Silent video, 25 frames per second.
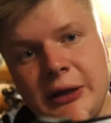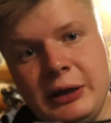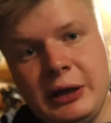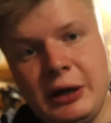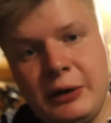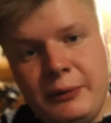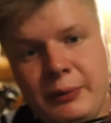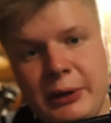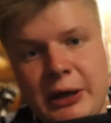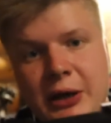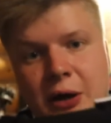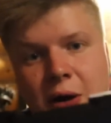
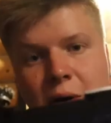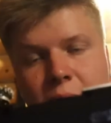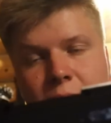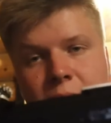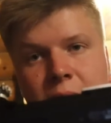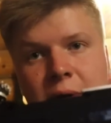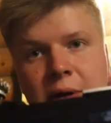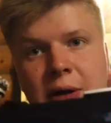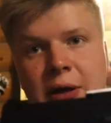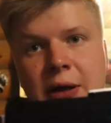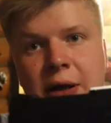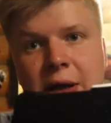here we go.
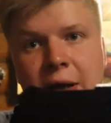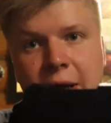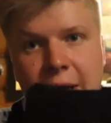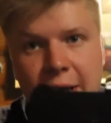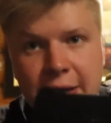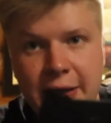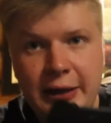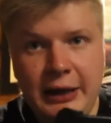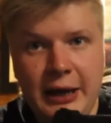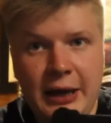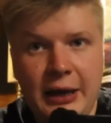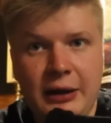
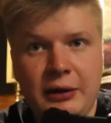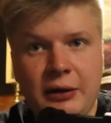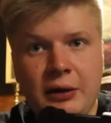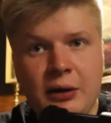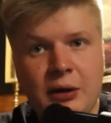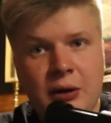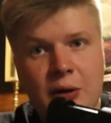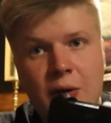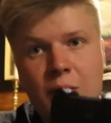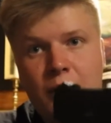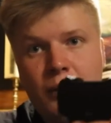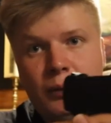And then
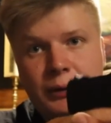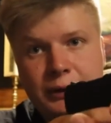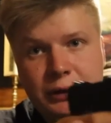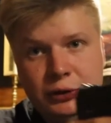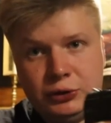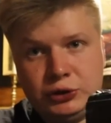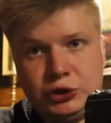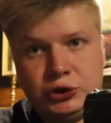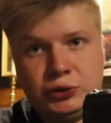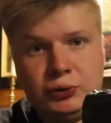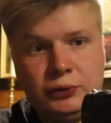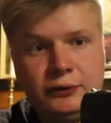when
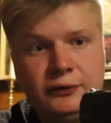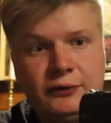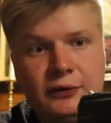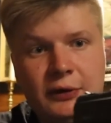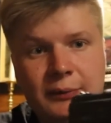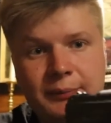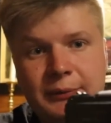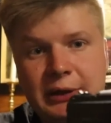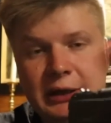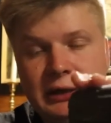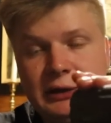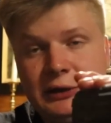you shoot
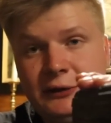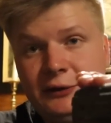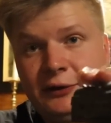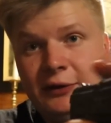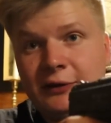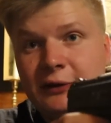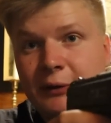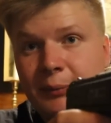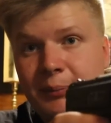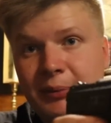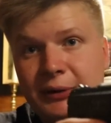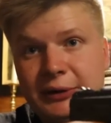something, this
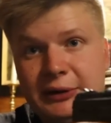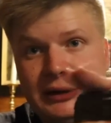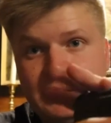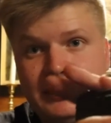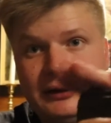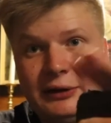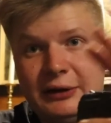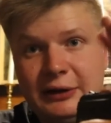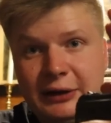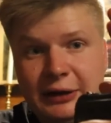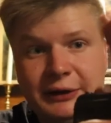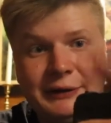is a,
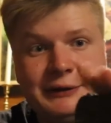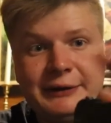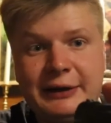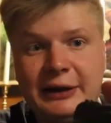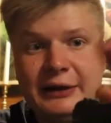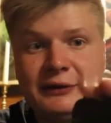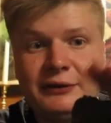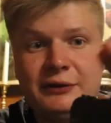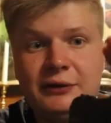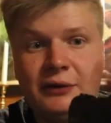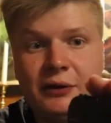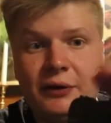this
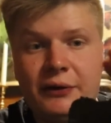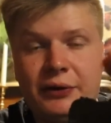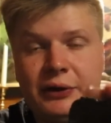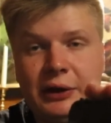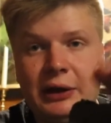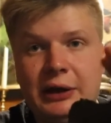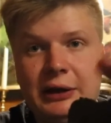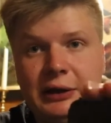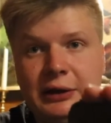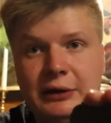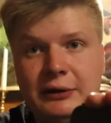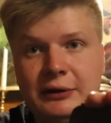has
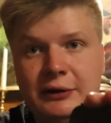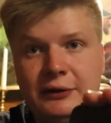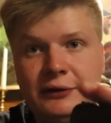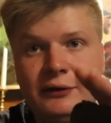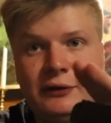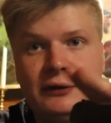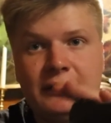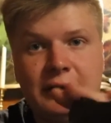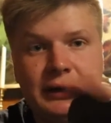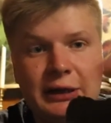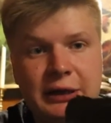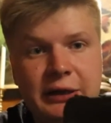nothing in it,
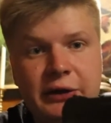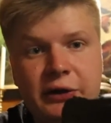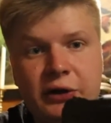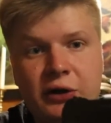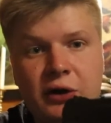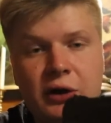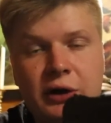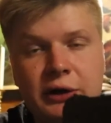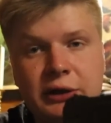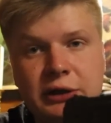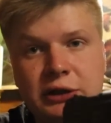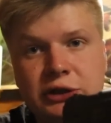this is a clear
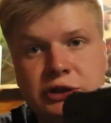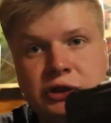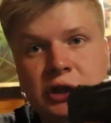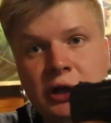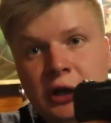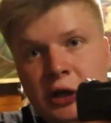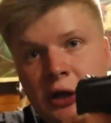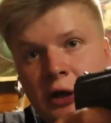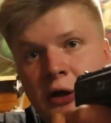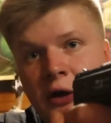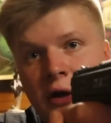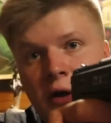cartridge.
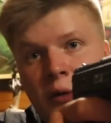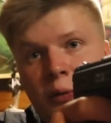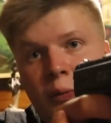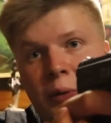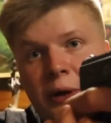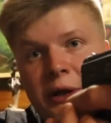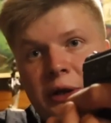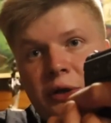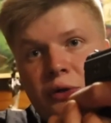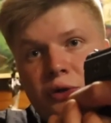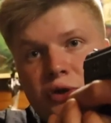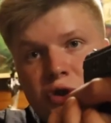
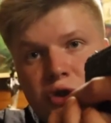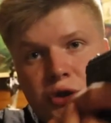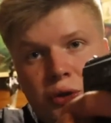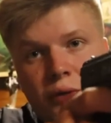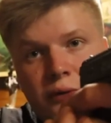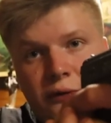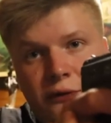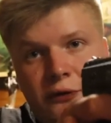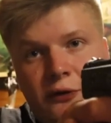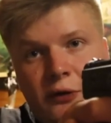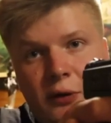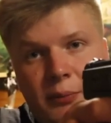When you
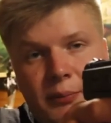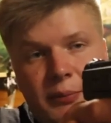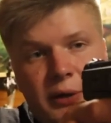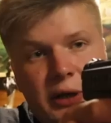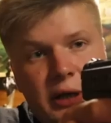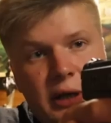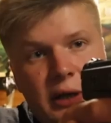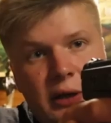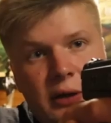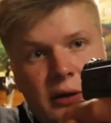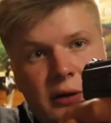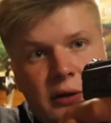shoot
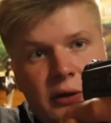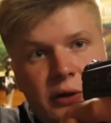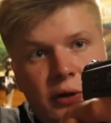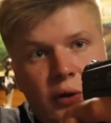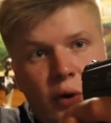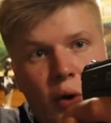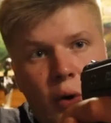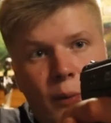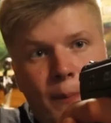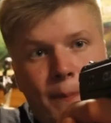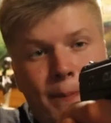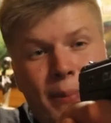somebody, you
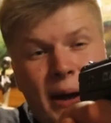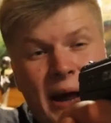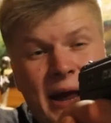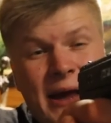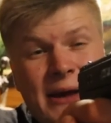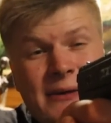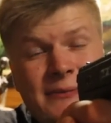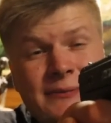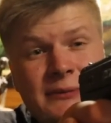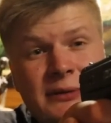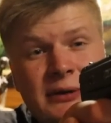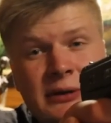go
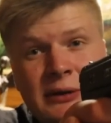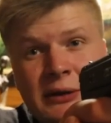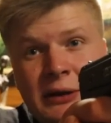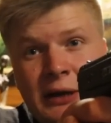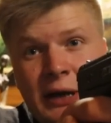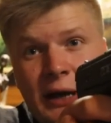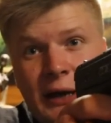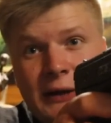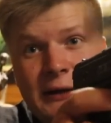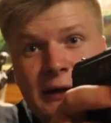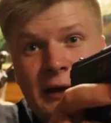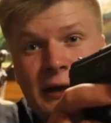bam,
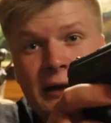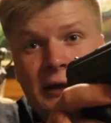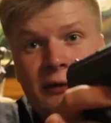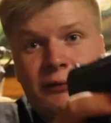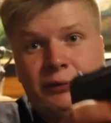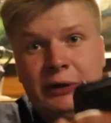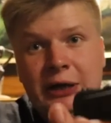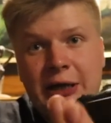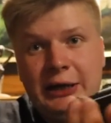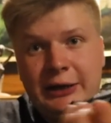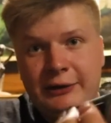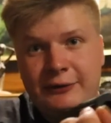and then it
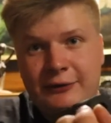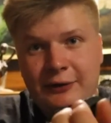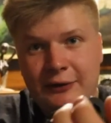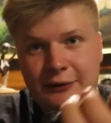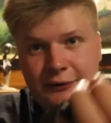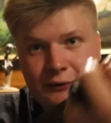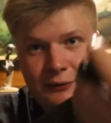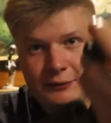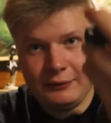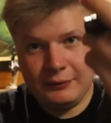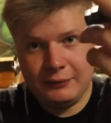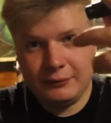
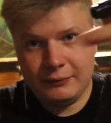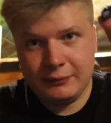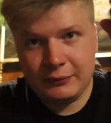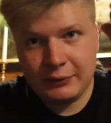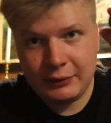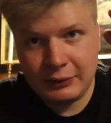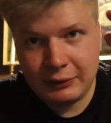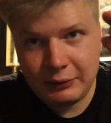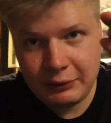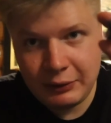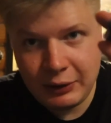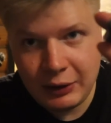releases.
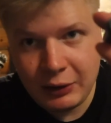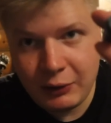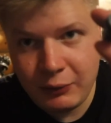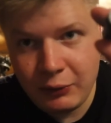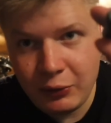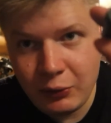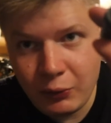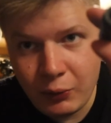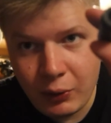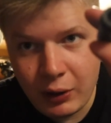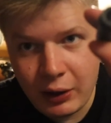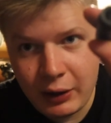Here
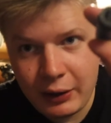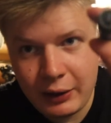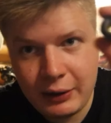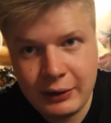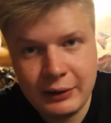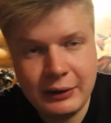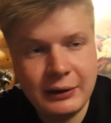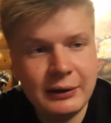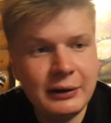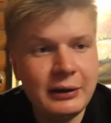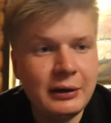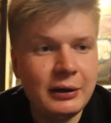you are.
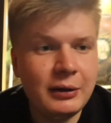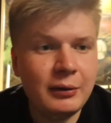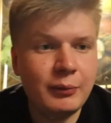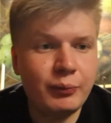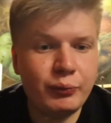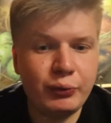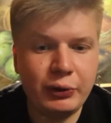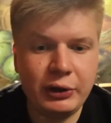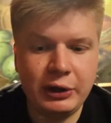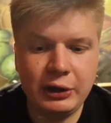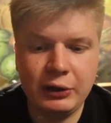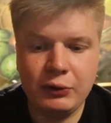
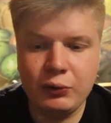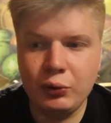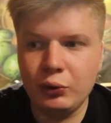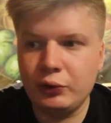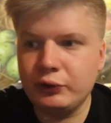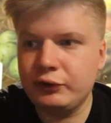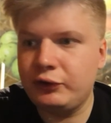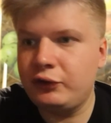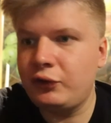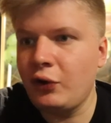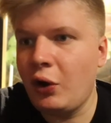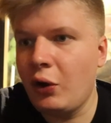Pretty
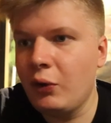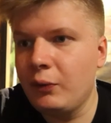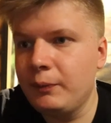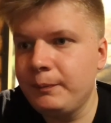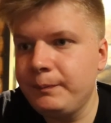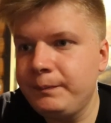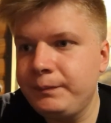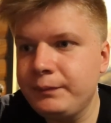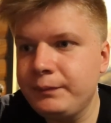cool. So,